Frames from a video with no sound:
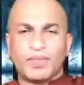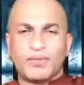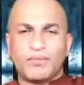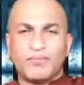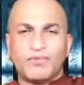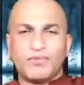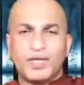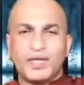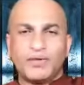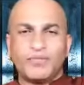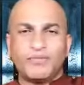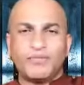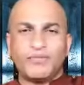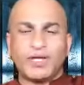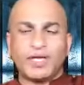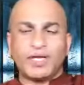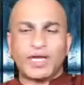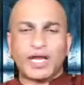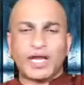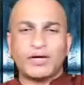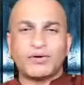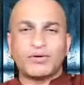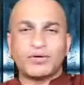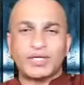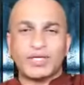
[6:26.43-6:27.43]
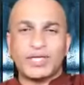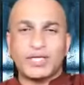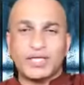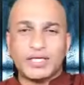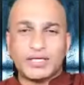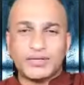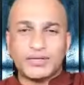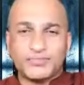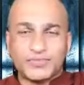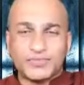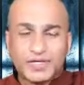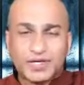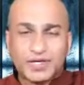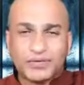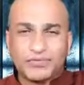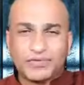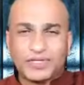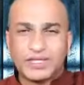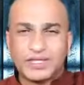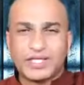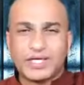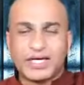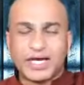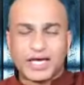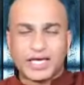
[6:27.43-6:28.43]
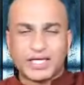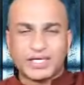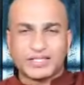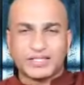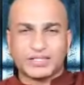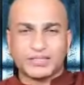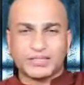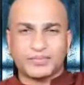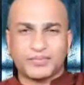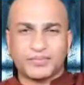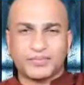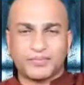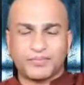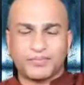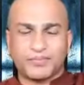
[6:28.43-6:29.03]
we we cannot interfere with the nature